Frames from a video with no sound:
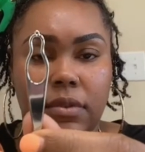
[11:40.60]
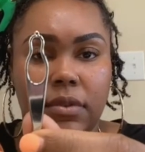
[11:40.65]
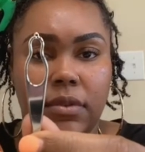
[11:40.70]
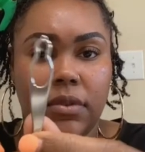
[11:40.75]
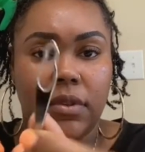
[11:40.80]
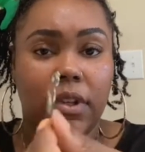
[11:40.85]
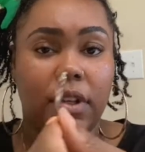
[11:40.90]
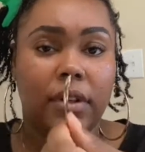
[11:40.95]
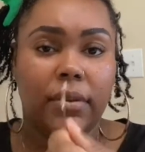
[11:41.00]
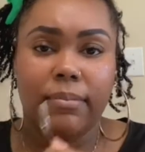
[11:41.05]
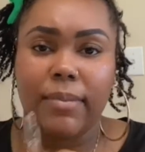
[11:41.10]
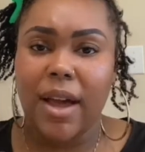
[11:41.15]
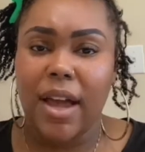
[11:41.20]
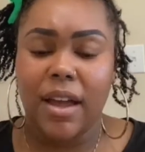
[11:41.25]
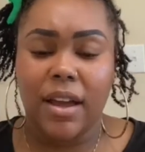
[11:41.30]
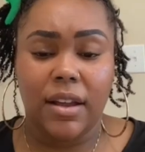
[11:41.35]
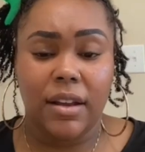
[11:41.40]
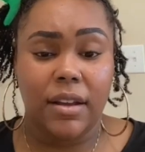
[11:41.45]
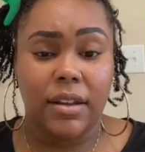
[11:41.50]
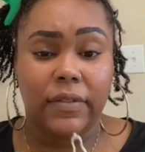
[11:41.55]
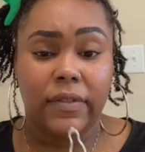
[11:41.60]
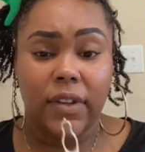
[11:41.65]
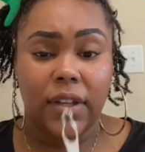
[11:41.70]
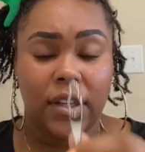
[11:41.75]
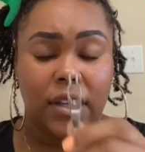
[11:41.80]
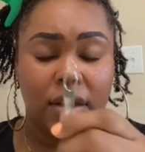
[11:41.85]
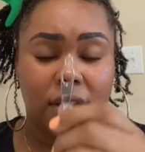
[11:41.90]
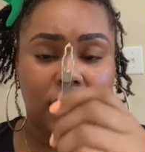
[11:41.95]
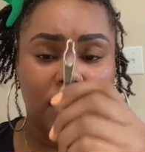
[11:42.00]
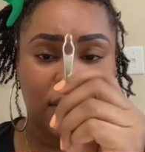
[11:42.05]
My hair never
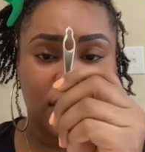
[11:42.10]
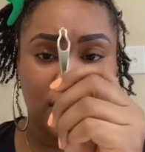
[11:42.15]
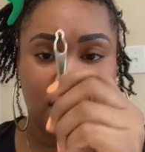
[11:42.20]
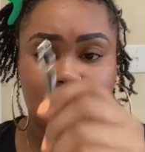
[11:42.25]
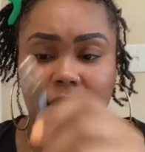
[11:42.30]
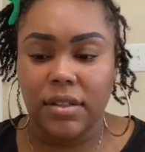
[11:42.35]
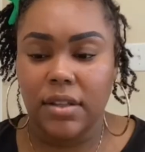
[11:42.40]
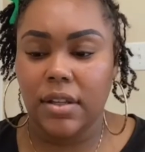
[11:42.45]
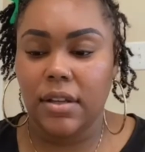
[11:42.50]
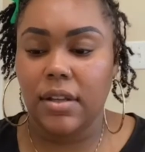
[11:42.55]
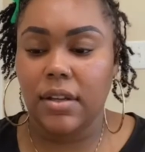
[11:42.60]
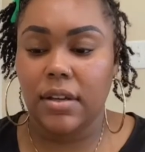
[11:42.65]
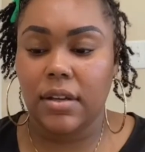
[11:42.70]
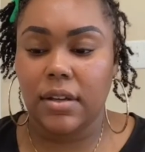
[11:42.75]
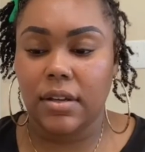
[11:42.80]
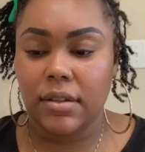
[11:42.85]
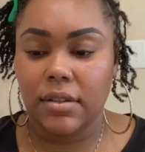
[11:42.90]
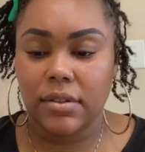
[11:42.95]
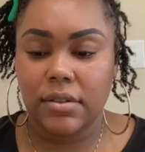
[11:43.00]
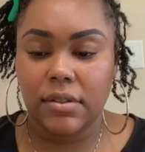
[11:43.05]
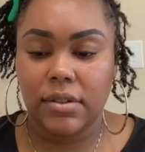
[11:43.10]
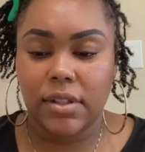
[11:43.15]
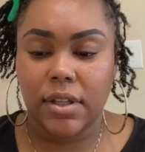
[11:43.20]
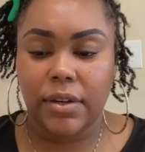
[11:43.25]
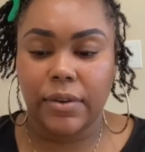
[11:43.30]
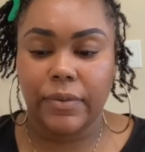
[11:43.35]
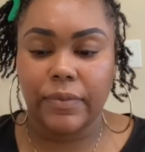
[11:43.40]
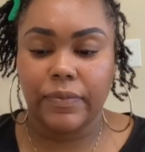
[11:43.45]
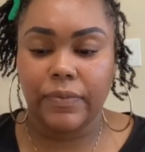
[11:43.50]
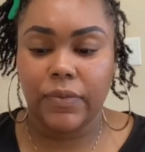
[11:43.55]
get this thick,
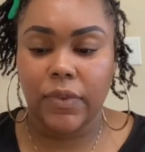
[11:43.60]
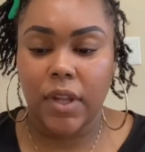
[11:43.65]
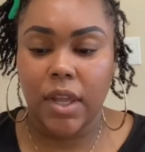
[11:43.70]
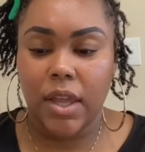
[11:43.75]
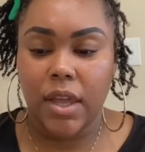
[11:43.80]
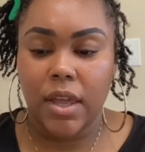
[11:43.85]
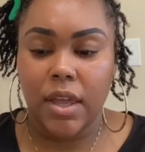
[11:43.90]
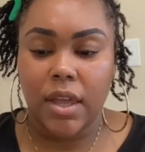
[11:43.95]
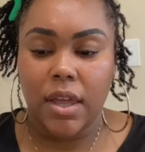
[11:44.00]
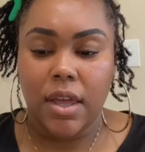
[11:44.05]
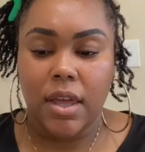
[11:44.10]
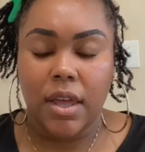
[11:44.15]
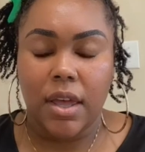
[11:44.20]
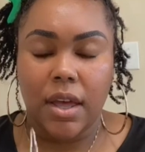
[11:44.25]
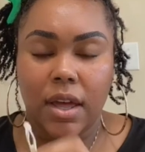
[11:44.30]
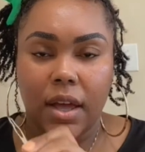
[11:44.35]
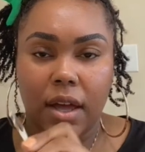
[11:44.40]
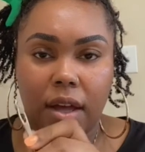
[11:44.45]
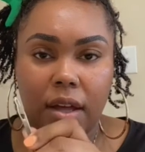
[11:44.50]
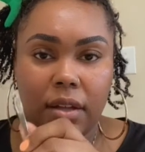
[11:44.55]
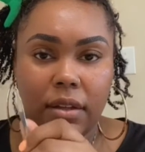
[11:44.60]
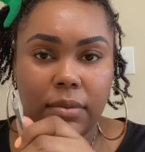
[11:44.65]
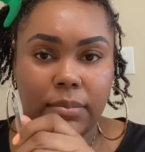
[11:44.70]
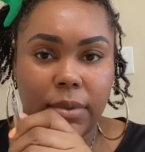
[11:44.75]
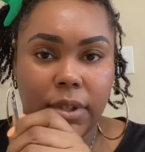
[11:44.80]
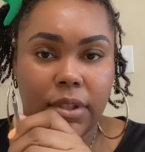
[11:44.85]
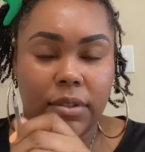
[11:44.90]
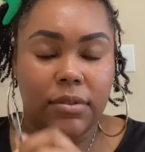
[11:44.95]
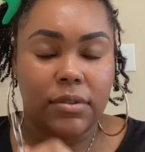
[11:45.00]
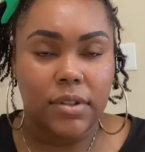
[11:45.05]
so I'll be
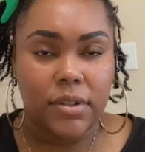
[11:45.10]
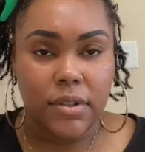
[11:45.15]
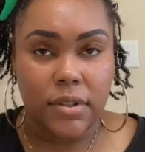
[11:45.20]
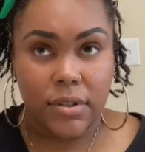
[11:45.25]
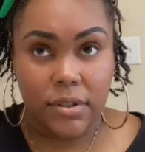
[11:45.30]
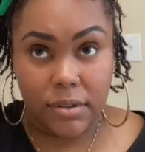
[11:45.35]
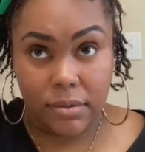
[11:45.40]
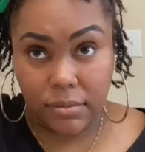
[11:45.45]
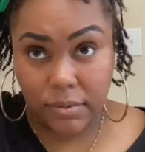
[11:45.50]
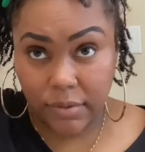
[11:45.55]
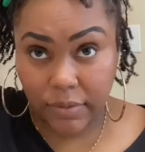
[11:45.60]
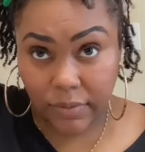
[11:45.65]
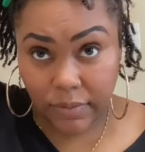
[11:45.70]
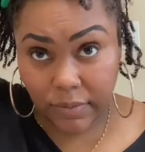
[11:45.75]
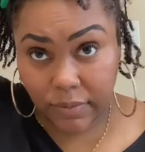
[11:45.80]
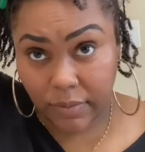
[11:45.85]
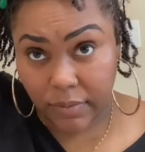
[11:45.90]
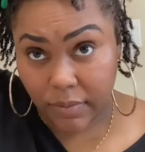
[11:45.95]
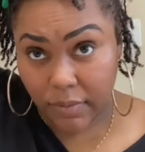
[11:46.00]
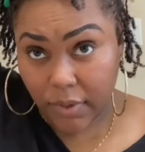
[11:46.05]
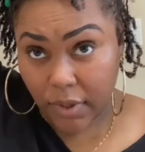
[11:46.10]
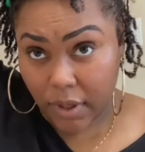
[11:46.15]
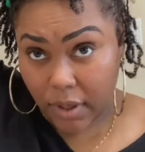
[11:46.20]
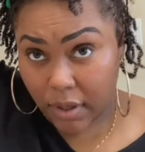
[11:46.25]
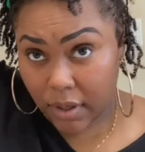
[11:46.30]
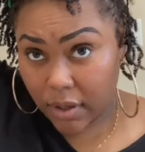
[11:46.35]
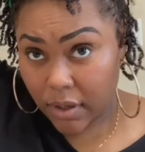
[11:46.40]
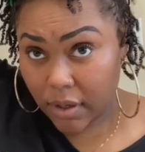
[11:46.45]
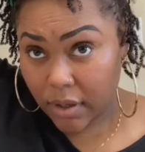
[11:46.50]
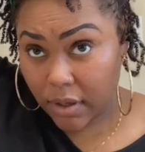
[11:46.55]
using this one.
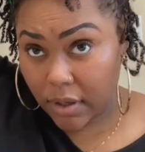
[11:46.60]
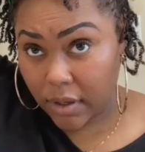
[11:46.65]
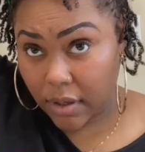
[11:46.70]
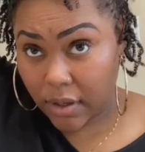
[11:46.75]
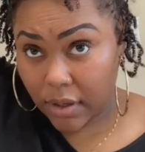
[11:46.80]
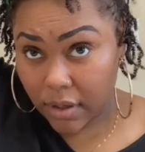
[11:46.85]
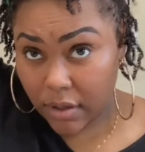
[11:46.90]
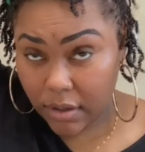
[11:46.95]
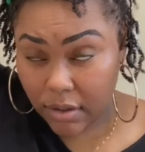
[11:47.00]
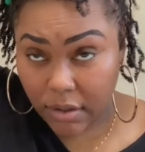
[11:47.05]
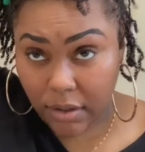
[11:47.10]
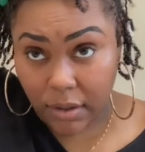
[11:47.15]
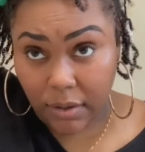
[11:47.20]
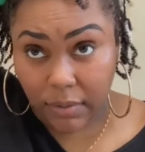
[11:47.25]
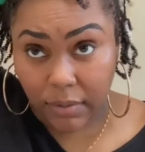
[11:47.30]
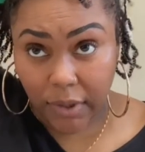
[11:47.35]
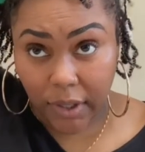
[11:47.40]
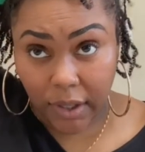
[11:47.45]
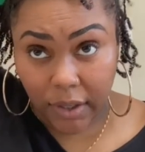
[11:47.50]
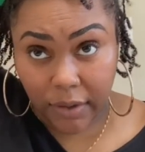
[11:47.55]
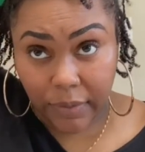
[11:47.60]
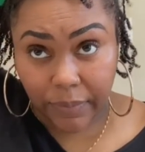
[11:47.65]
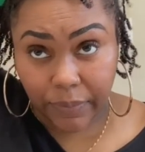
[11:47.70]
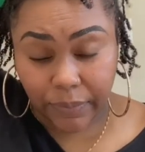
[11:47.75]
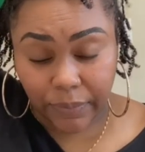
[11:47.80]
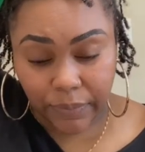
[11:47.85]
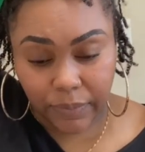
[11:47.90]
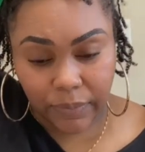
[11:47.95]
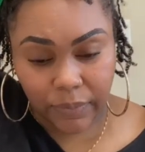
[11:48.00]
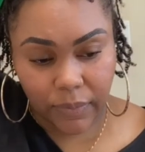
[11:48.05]
So yeah,
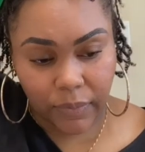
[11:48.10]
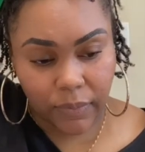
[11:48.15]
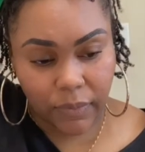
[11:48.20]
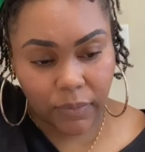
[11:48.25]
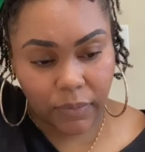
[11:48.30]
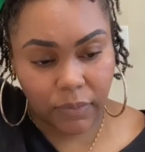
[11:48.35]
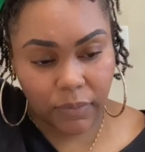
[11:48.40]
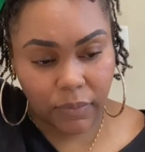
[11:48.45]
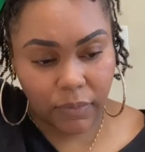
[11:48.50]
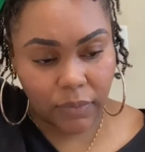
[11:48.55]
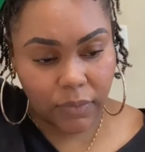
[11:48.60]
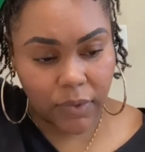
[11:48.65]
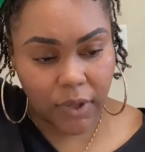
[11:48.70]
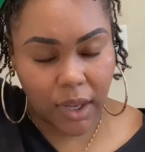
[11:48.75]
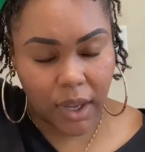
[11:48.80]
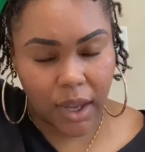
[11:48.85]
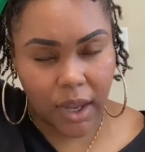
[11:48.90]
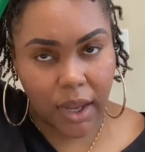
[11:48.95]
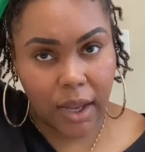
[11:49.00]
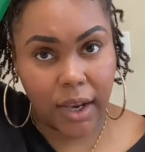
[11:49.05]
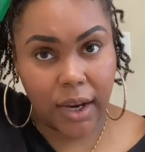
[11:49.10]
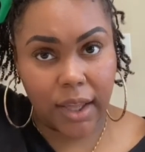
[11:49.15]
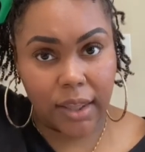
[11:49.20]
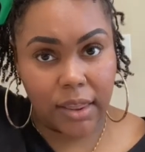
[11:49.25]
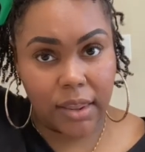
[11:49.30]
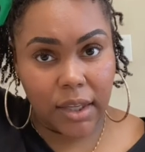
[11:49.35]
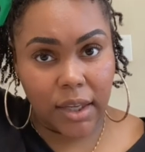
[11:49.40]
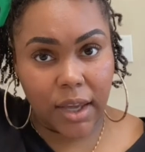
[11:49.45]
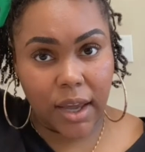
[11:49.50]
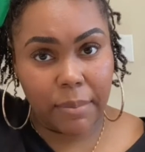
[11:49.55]
and I
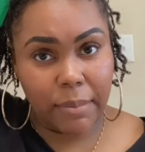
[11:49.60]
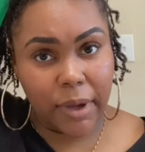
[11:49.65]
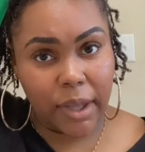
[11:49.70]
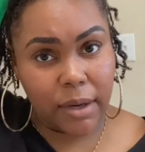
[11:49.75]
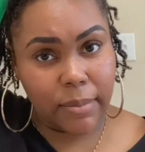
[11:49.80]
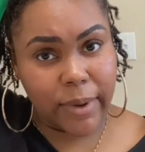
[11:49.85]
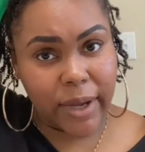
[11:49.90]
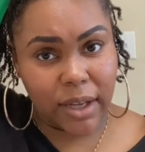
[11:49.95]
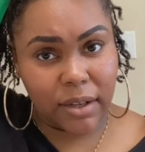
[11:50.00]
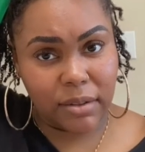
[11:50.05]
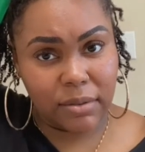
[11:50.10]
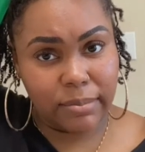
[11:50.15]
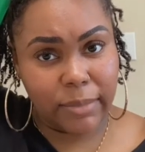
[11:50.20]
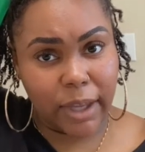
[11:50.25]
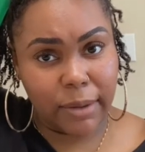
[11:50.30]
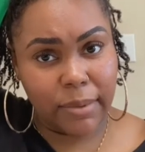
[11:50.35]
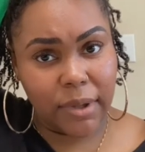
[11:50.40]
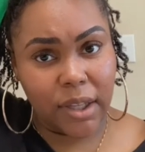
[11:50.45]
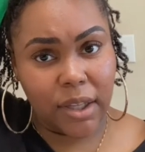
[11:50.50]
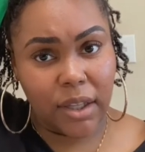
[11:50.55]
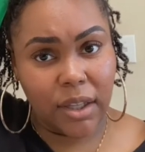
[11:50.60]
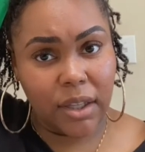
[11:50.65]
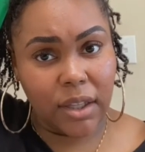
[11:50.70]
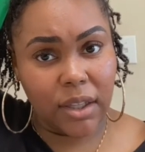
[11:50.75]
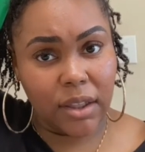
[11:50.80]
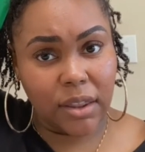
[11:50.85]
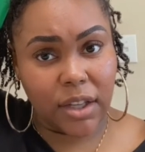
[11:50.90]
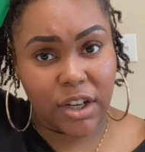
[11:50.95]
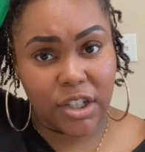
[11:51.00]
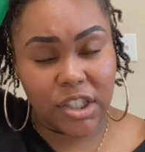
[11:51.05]
think I paid about maybe
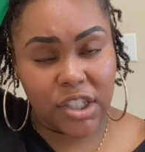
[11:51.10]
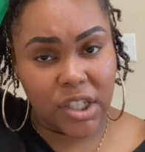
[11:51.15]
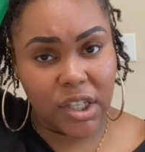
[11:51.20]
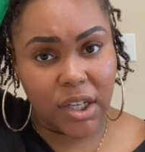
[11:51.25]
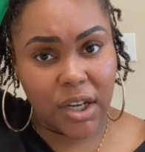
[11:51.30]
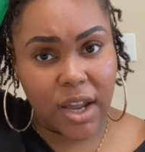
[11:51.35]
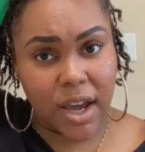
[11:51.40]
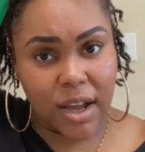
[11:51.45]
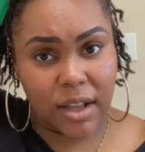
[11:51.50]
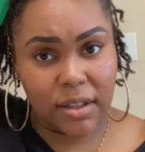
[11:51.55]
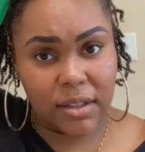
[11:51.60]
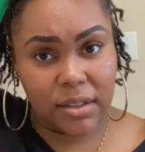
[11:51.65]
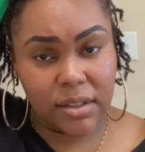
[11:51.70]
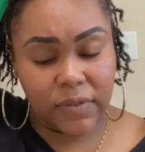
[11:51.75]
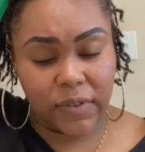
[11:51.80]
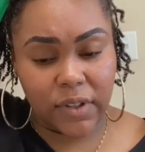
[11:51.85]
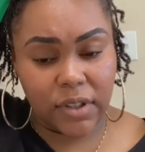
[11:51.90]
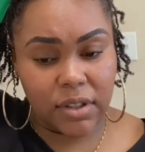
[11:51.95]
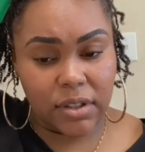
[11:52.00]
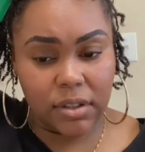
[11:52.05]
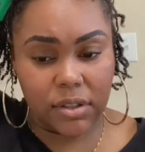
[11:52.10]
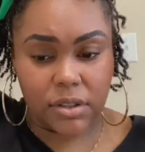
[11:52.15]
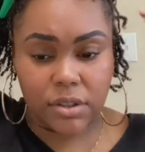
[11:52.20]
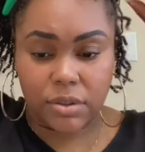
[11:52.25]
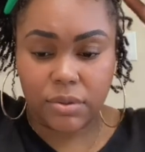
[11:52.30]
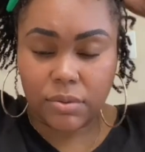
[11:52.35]
$13 for these two